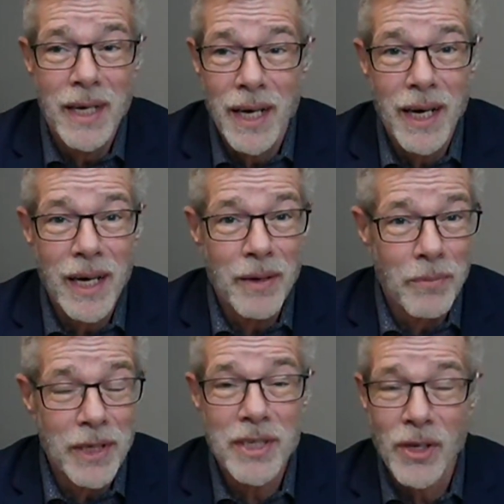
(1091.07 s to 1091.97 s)

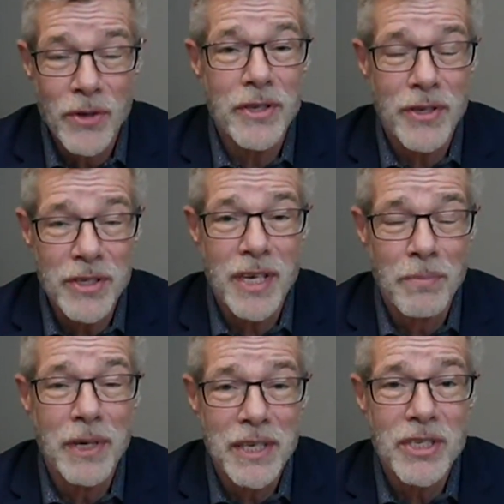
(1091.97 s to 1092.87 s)
but they're
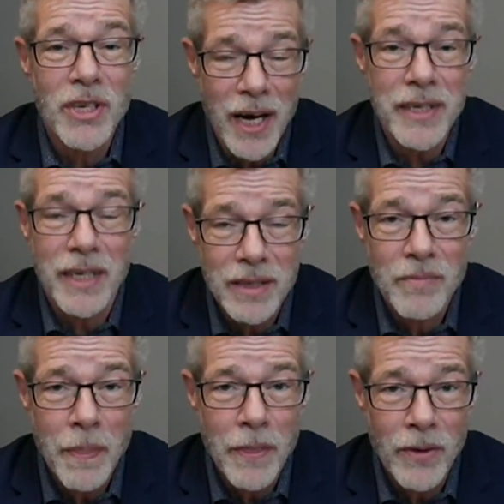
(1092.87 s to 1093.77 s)
somebody's daughter,
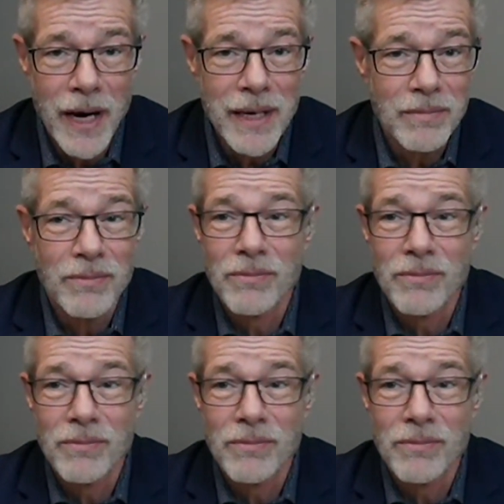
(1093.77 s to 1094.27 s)
right?